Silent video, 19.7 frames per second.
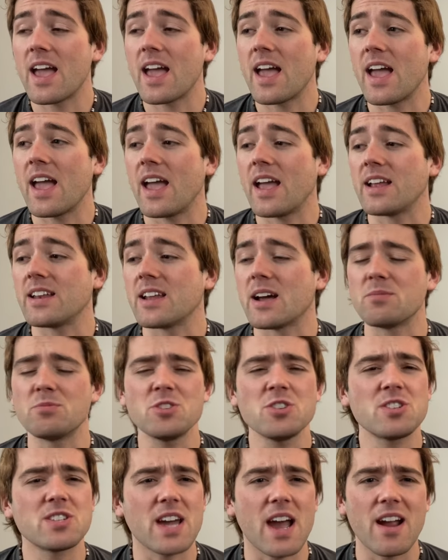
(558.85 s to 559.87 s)
And I'm
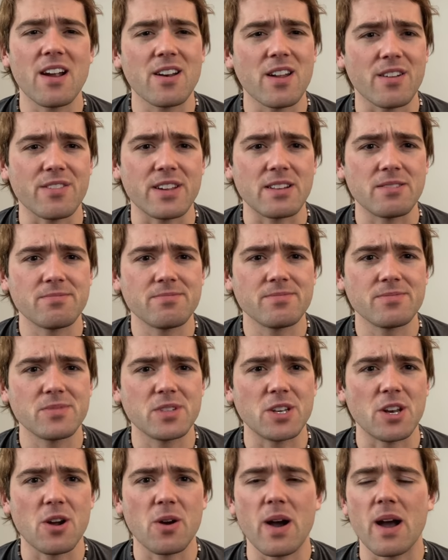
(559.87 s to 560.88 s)
just tired of it.
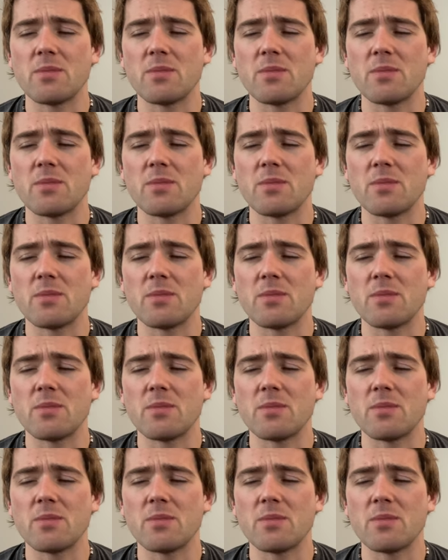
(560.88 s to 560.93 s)
You know,